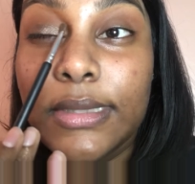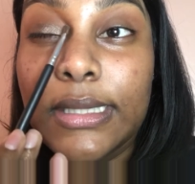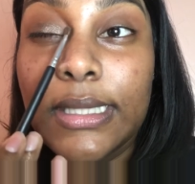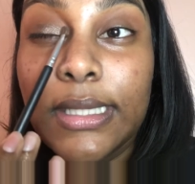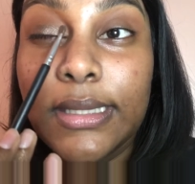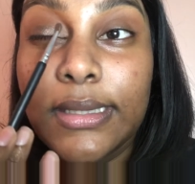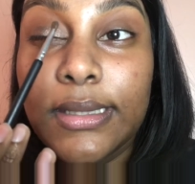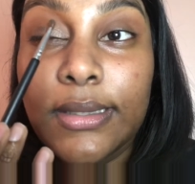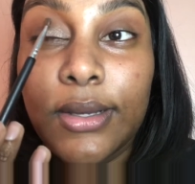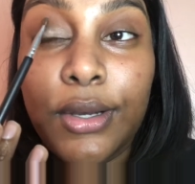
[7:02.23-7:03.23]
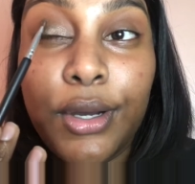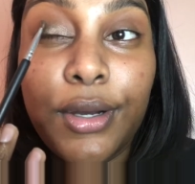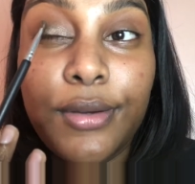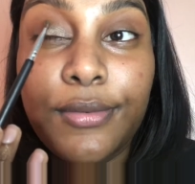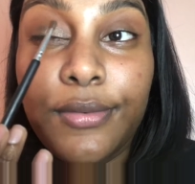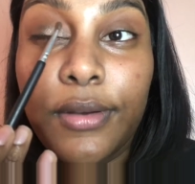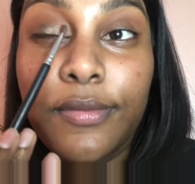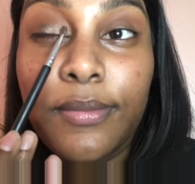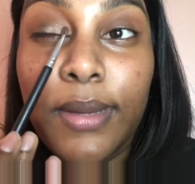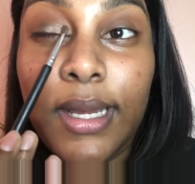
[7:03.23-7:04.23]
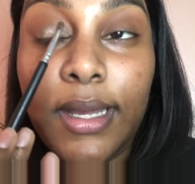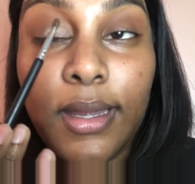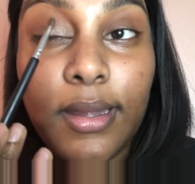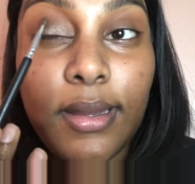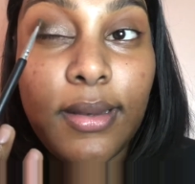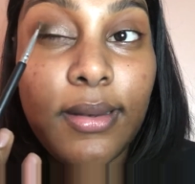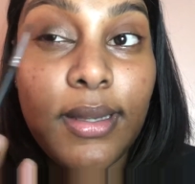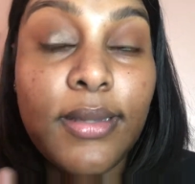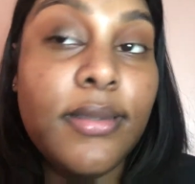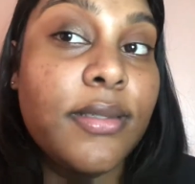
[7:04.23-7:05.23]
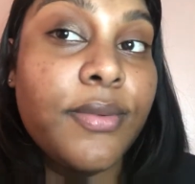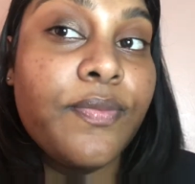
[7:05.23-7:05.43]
this half of my lid,